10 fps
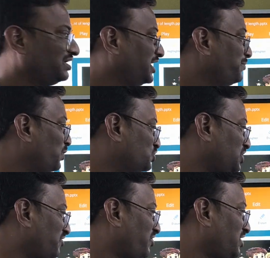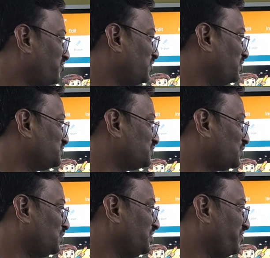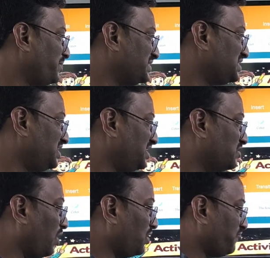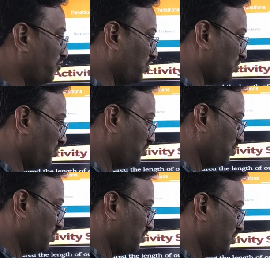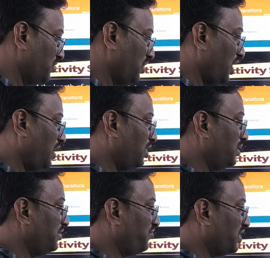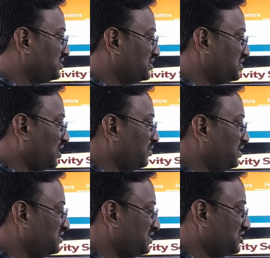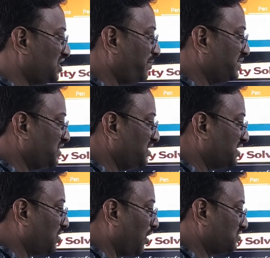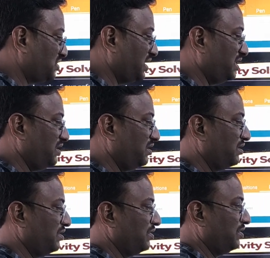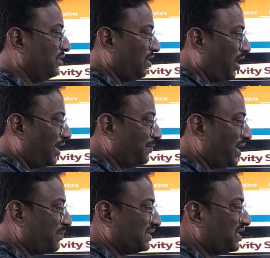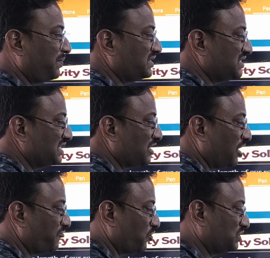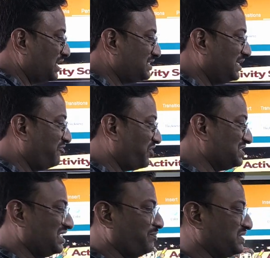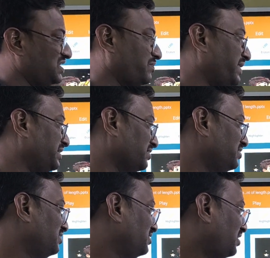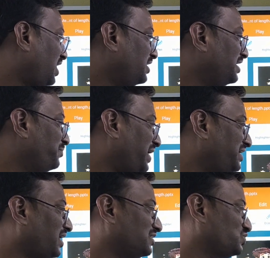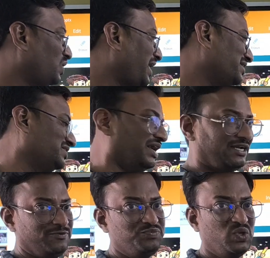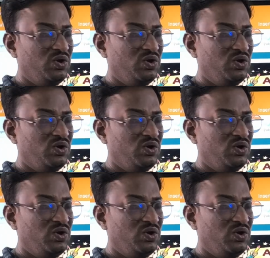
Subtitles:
In bookshelf also, so if he measured it got 4, if his sister measured it got 3, and her mother measures it got 4, there is a difference in measurement. And in bed also like that.